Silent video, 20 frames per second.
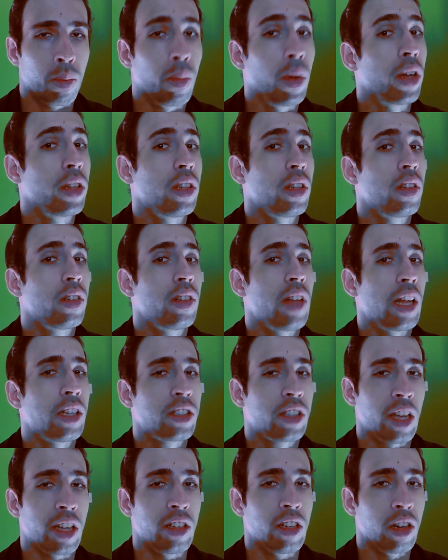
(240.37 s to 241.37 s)
but that
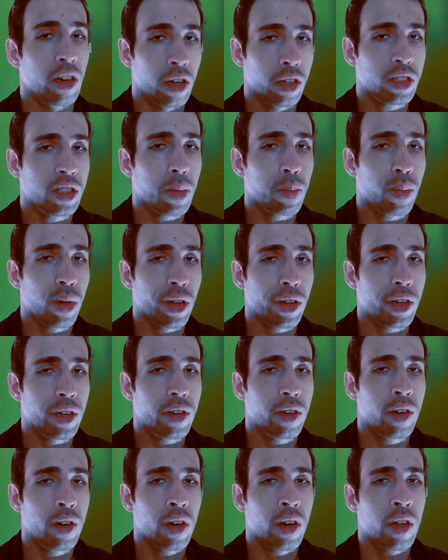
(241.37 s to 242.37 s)
can hurt the
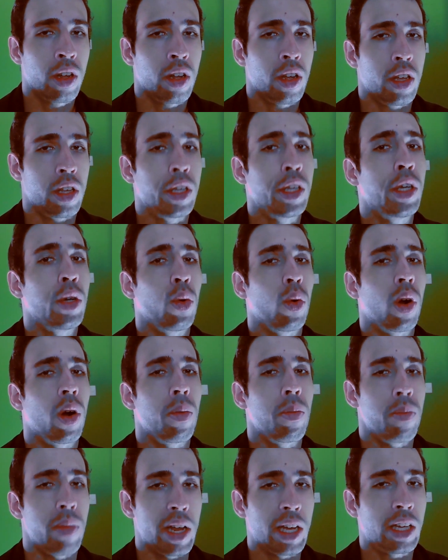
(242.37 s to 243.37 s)
player, you
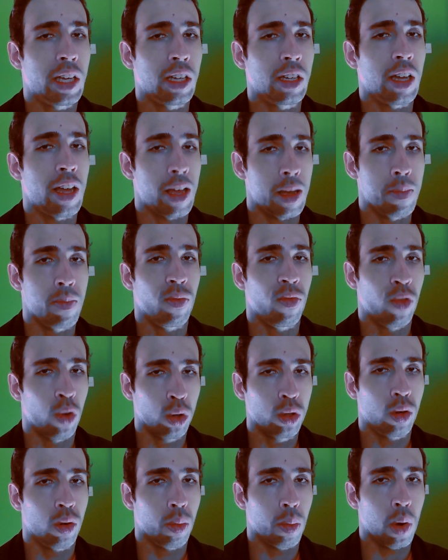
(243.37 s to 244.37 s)
are making him
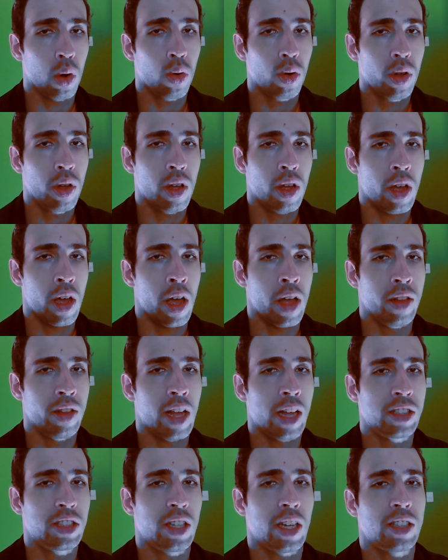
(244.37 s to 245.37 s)
vulnerable. And
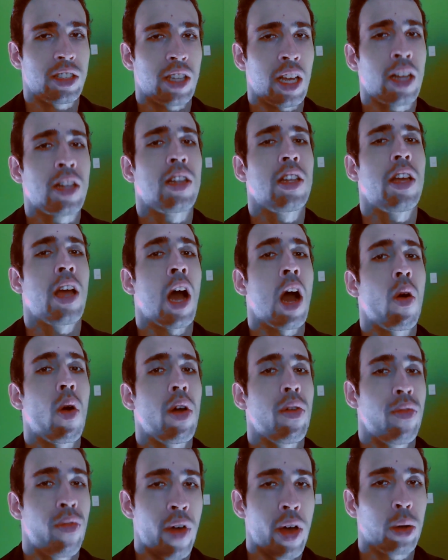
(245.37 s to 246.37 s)
that's exactly how
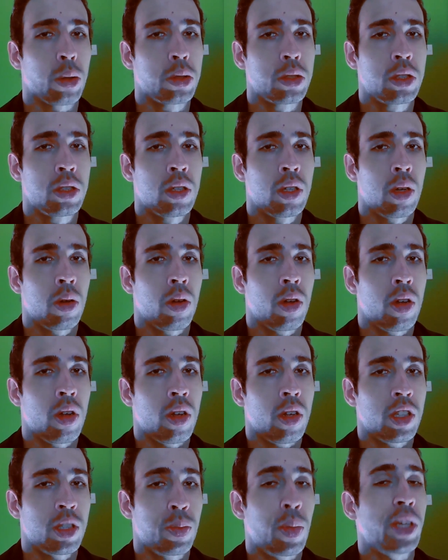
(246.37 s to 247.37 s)
I felt,
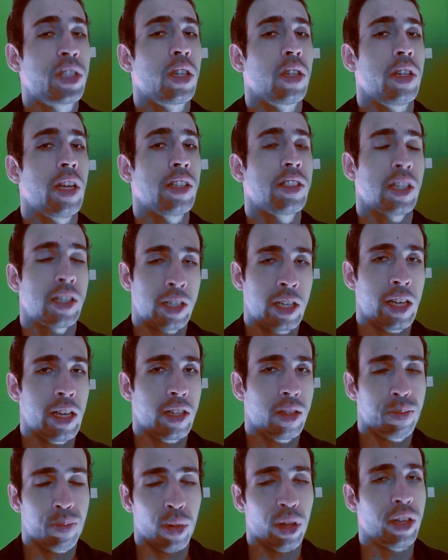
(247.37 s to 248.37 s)
especially as a
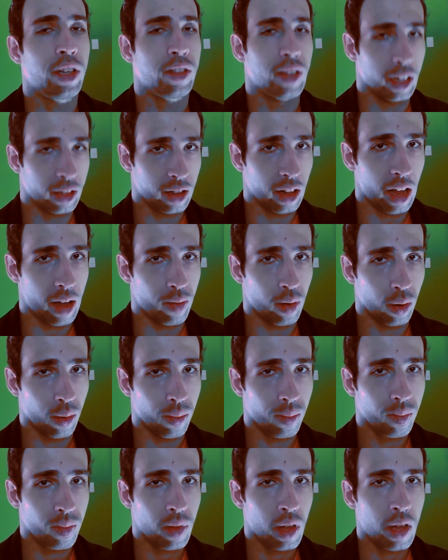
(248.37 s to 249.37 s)
kid playing that level.
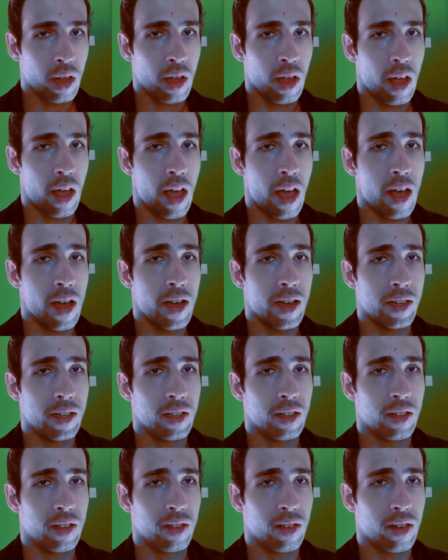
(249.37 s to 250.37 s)

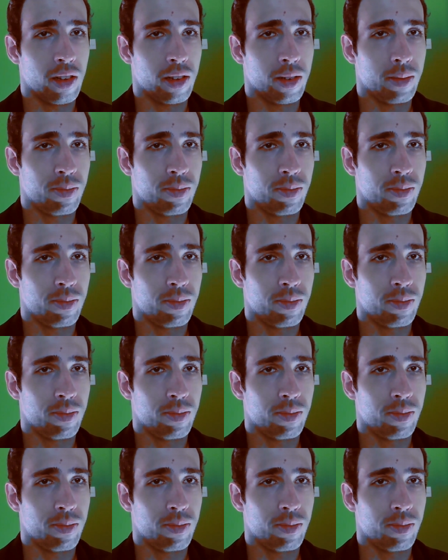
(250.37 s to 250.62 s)
And